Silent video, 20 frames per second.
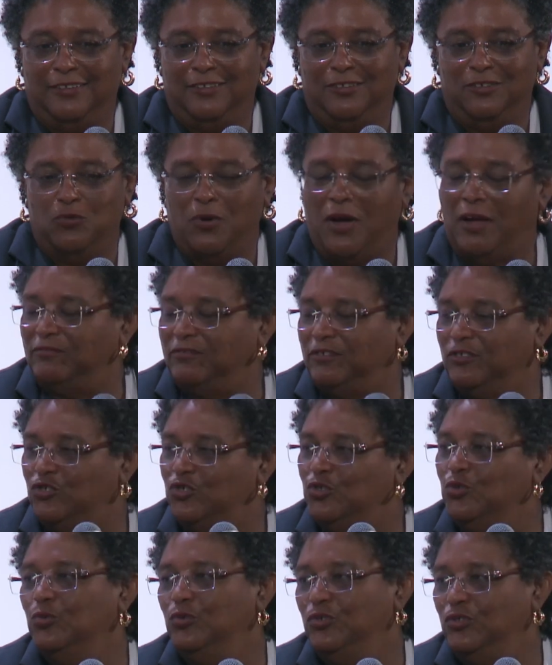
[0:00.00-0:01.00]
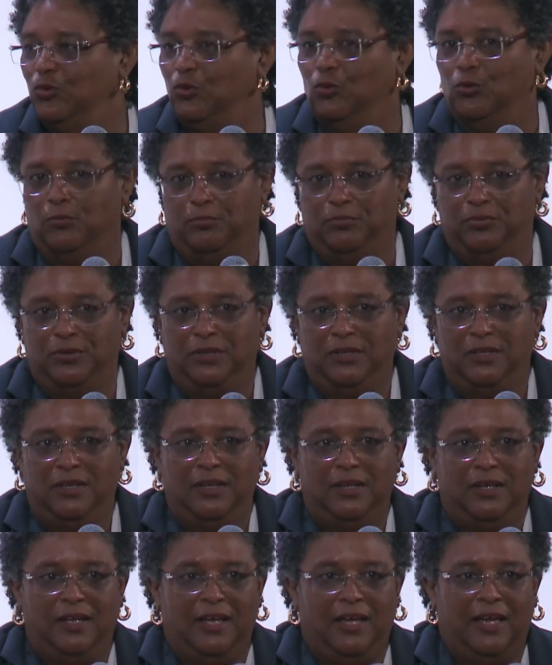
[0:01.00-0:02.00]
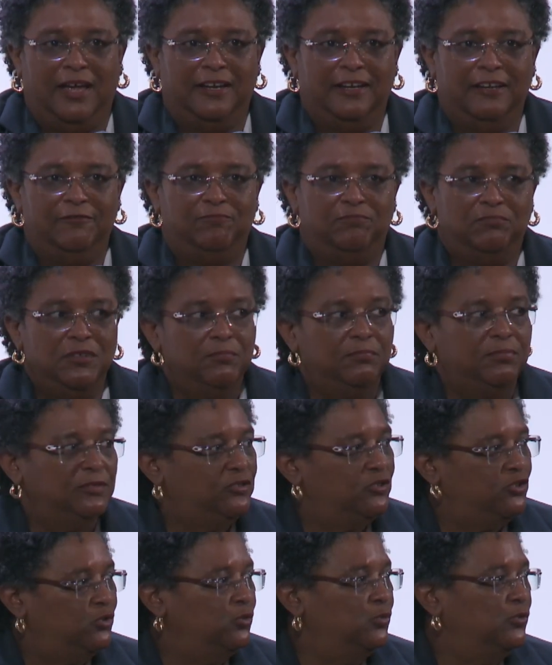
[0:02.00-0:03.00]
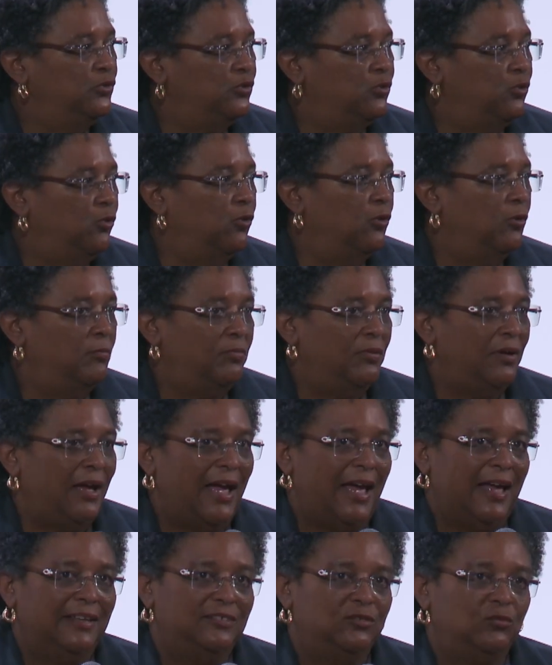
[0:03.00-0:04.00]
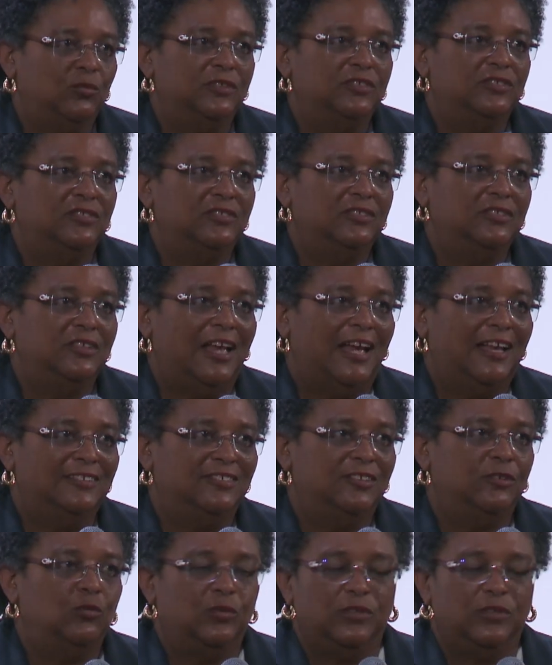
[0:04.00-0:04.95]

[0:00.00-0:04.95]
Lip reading: you have to choose hope. And if people choose hope as it